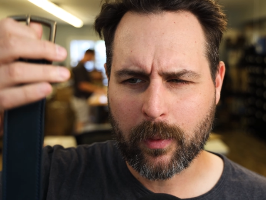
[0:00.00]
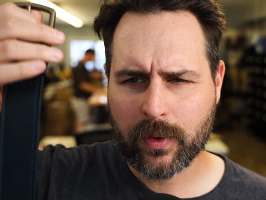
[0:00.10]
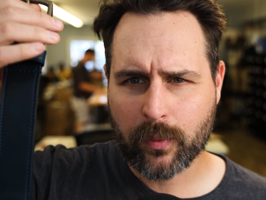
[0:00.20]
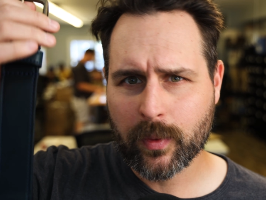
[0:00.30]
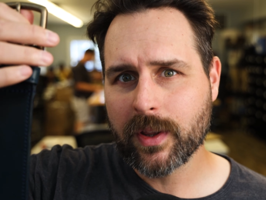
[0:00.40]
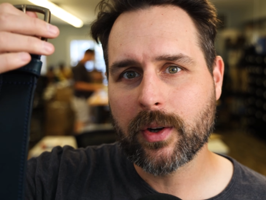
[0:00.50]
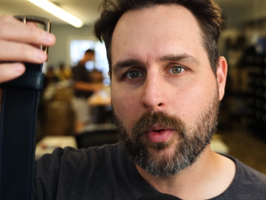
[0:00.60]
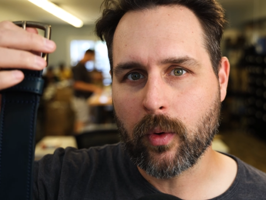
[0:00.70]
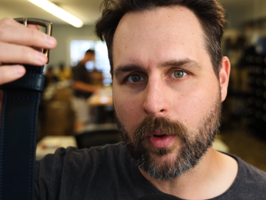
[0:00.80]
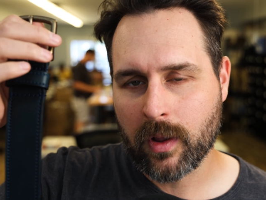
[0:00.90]
Now, what's really
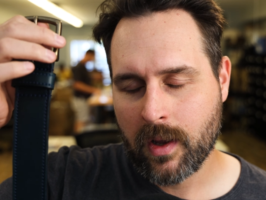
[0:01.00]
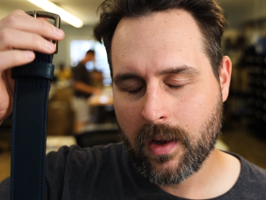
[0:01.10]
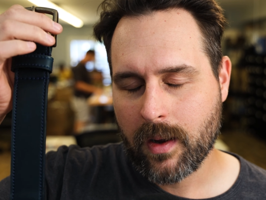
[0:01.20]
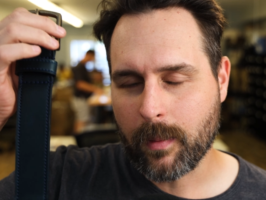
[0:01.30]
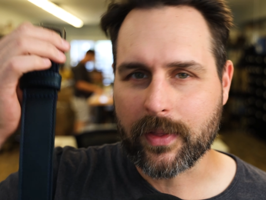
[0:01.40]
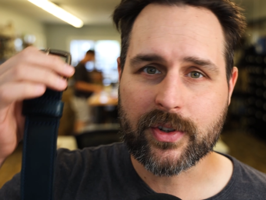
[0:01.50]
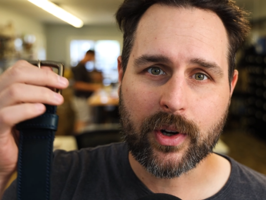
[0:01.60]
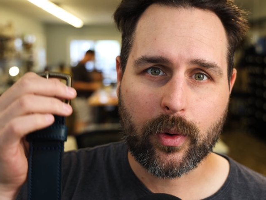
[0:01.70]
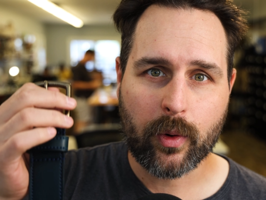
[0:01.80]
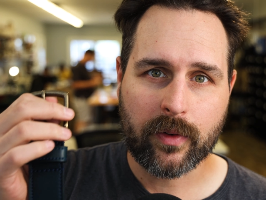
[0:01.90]
cool about the
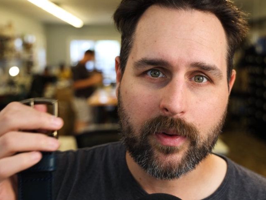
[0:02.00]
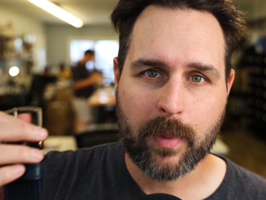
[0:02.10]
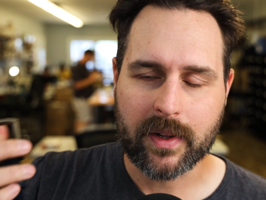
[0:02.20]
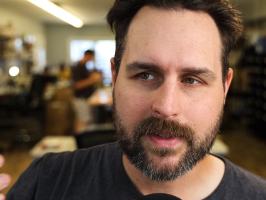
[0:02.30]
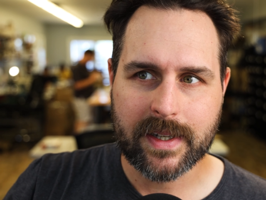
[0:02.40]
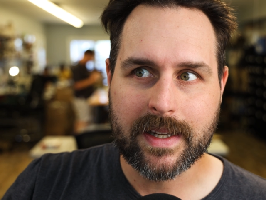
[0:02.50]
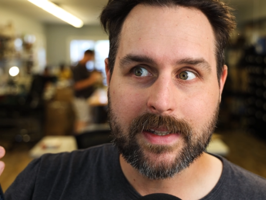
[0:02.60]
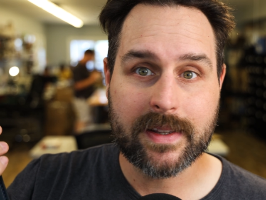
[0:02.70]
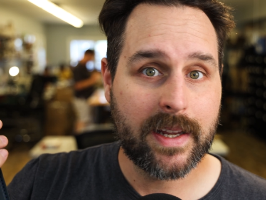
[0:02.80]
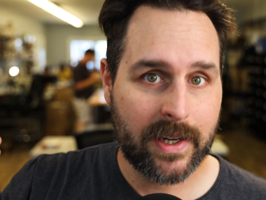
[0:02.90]
shell Cordovan belts
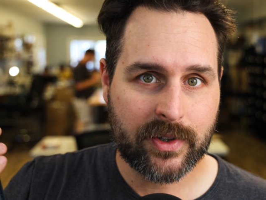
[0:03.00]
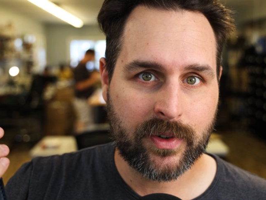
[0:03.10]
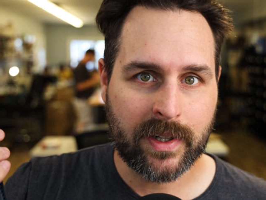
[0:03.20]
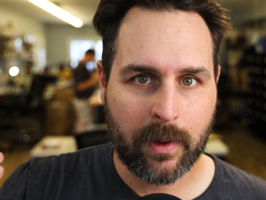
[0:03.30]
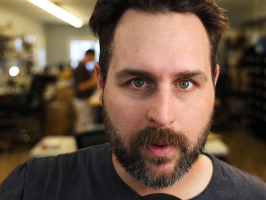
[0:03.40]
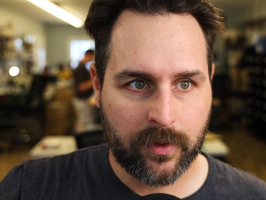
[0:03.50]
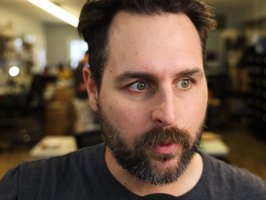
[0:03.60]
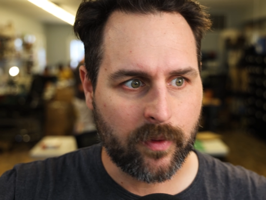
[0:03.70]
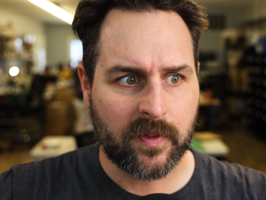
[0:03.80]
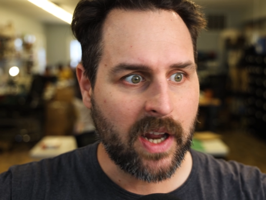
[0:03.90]
is the history that we've
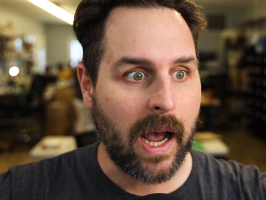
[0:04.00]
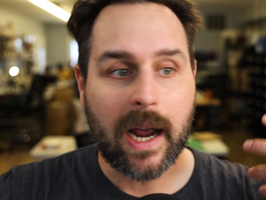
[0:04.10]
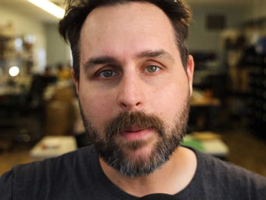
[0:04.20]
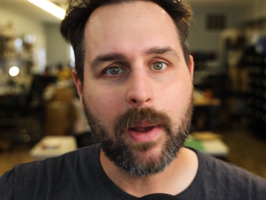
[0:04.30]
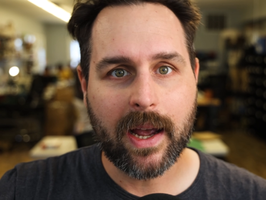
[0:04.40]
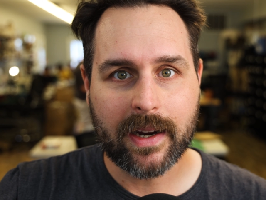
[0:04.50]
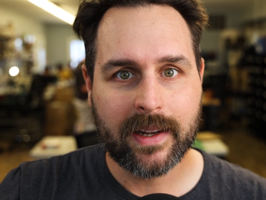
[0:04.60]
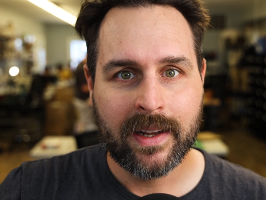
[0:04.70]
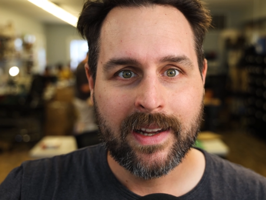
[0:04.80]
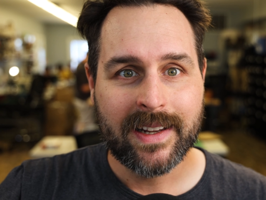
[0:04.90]
sort of tied back